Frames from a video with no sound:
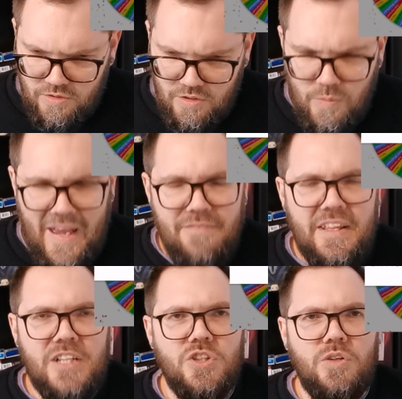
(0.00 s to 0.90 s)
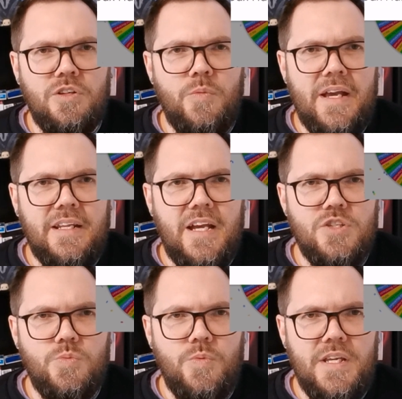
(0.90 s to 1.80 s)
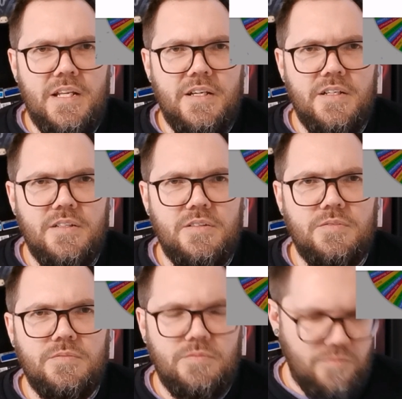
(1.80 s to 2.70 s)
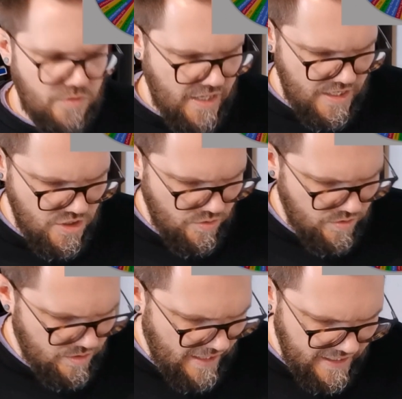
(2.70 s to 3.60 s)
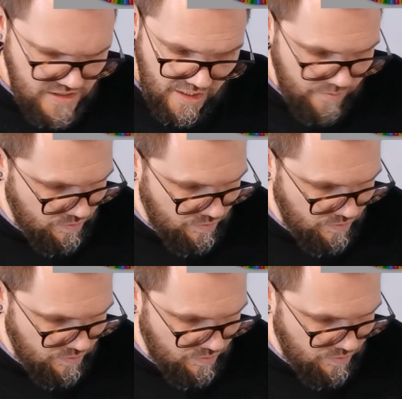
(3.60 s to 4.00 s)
Did we have Dax Harwood? No, we had Cash Wheeler. Okay, so Dax, I